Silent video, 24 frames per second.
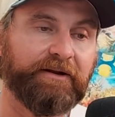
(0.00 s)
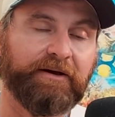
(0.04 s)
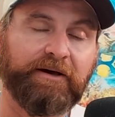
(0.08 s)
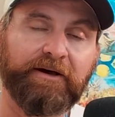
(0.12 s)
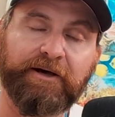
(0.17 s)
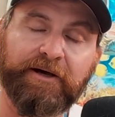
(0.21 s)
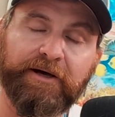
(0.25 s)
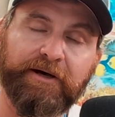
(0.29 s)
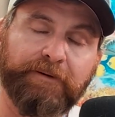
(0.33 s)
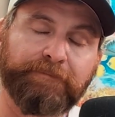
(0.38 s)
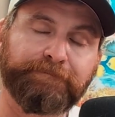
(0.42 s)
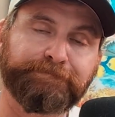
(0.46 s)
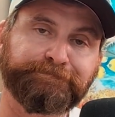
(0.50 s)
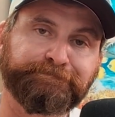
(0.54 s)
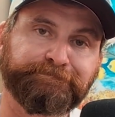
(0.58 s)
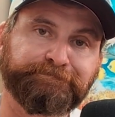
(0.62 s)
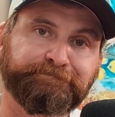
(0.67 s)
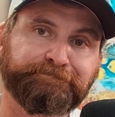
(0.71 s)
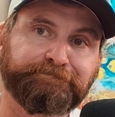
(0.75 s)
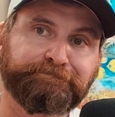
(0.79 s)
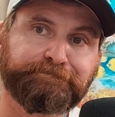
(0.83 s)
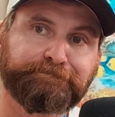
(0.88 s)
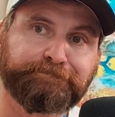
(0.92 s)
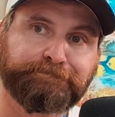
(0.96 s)

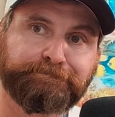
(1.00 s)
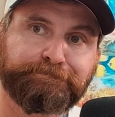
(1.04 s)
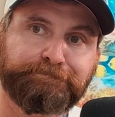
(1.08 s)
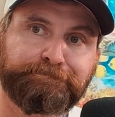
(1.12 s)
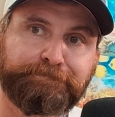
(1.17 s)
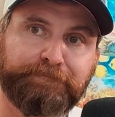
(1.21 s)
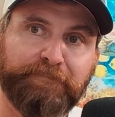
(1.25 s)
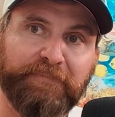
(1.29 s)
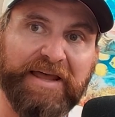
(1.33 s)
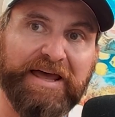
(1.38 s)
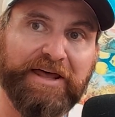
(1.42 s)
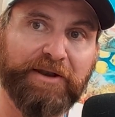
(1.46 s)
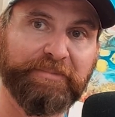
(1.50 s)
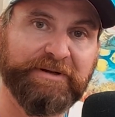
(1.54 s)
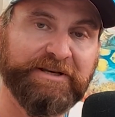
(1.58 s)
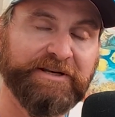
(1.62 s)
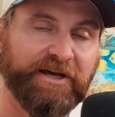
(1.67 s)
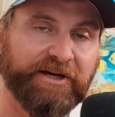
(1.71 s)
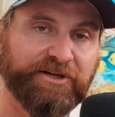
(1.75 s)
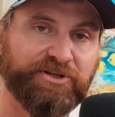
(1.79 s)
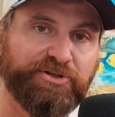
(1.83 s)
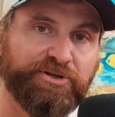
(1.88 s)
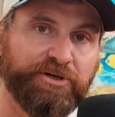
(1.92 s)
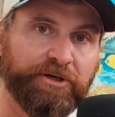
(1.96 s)
That'll be
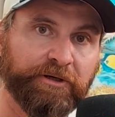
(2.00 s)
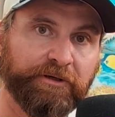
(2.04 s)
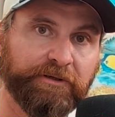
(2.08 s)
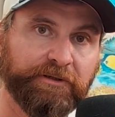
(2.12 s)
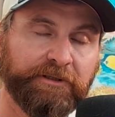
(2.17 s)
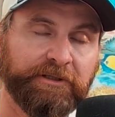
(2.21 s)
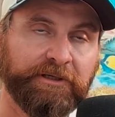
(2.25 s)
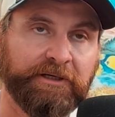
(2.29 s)
next year,